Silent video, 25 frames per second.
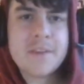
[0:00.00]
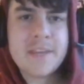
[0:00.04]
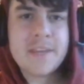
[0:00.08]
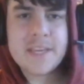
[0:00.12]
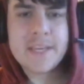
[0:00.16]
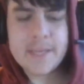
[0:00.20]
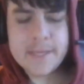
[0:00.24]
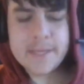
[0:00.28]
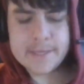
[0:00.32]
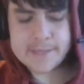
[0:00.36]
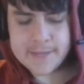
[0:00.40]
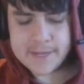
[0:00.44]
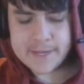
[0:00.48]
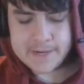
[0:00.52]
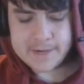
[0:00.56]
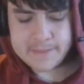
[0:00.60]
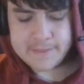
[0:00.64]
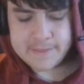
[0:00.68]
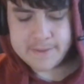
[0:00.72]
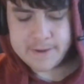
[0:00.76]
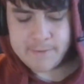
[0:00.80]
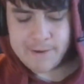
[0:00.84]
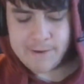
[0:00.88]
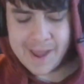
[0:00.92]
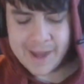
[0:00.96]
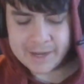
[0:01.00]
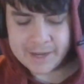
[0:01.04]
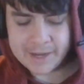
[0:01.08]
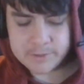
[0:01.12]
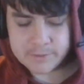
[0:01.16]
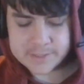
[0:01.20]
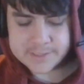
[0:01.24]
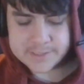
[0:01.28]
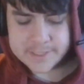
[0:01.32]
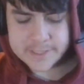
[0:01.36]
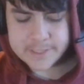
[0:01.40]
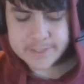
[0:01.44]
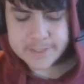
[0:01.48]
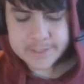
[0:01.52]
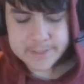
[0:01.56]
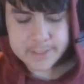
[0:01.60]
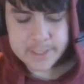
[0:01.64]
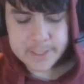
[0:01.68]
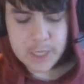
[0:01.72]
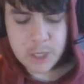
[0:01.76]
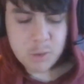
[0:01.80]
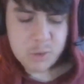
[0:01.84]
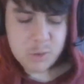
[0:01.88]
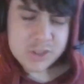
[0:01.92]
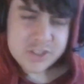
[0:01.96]
kicking and their accuracy,
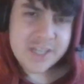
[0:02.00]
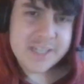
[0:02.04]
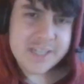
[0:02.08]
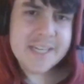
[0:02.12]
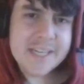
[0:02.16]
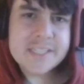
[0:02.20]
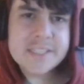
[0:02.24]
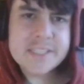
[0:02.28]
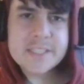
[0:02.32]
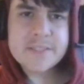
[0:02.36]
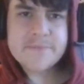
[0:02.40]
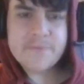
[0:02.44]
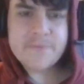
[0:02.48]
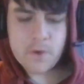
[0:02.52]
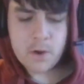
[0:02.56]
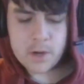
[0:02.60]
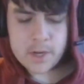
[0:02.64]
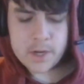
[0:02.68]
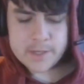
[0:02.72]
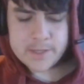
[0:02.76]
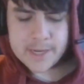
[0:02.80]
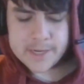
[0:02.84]
which I guess is fine.